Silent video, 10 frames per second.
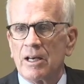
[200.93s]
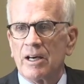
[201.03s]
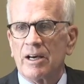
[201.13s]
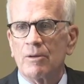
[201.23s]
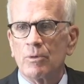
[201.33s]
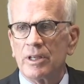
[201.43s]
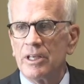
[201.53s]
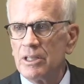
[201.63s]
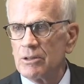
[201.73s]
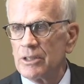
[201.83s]
I,
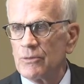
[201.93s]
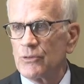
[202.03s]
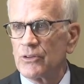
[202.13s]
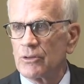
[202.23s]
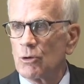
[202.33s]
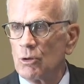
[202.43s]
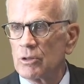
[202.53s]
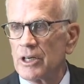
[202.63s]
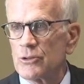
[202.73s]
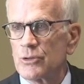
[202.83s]
he lives in coal
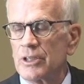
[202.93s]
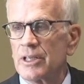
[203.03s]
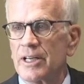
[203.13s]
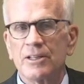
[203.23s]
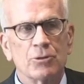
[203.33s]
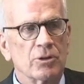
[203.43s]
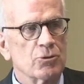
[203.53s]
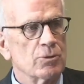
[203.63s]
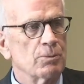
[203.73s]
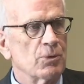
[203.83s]
country. And I took a
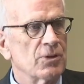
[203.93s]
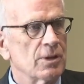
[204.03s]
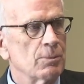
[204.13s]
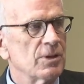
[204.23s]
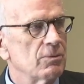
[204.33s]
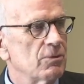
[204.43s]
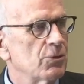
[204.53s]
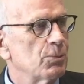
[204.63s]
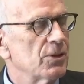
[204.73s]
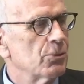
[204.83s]
trip with him and
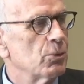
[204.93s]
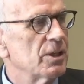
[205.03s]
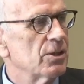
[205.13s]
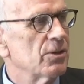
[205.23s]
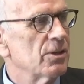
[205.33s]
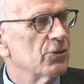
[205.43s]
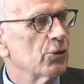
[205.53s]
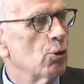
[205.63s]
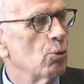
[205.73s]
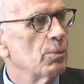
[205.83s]
spent the weekend at his
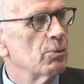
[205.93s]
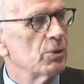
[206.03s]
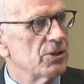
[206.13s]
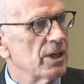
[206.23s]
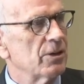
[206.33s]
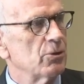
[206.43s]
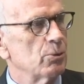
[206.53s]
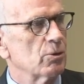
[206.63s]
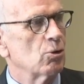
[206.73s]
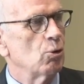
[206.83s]
home and went down
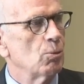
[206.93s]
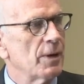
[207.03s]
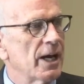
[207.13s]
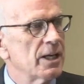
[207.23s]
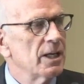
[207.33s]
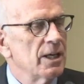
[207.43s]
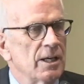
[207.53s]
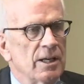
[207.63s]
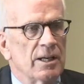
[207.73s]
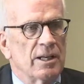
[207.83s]
into a coal mine.
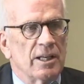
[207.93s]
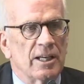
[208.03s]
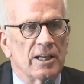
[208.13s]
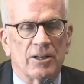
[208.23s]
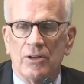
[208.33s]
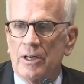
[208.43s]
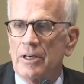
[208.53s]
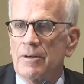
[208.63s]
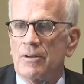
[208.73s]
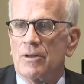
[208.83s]
And,
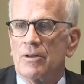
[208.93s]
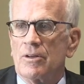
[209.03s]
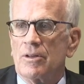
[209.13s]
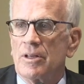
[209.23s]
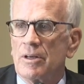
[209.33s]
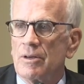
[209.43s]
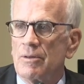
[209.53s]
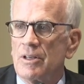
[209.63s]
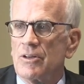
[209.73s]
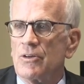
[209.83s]
uh, uh,
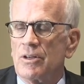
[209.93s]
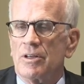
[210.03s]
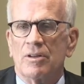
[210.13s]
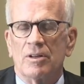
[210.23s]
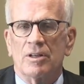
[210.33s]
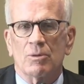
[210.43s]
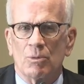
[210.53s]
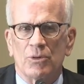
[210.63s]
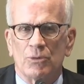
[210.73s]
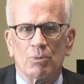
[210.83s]
and, and it
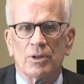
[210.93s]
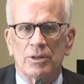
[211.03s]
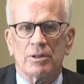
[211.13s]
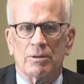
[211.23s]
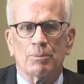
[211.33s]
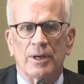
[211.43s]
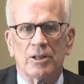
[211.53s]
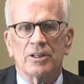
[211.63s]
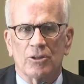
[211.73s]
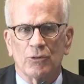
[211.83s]
was really
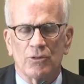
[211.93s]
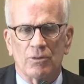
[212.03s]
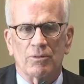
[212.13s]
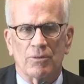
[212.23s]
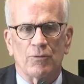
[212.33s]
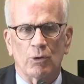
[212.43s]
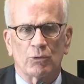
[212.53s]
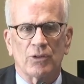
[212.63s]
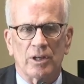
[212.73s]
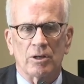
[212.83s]
compelling because the
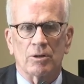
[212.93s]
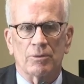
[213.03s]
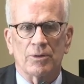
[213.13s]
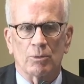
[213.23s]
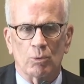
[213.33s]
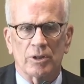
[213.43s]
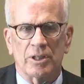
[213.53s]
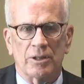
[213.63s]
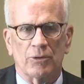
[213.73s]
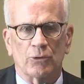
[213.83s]
folks there that are
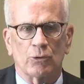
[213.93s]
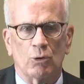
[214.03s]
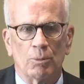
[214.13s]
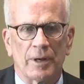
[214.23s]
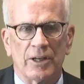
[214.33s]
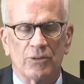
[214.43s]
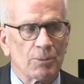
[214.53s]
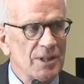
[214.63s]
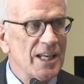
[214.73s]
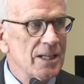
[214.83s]
working in those coal mines, I
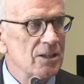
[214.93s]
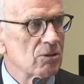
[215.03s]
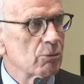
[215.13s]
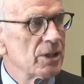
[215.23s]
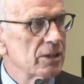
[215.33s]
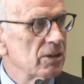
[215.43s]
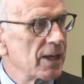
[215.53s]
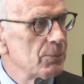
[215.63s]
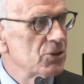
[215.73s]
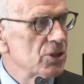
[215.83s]
mean, they didn't create
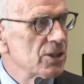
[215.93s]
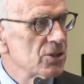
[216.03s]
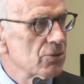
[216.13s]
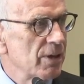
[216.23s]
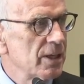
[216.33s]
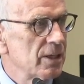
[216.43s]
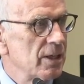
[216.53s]
climate change, right?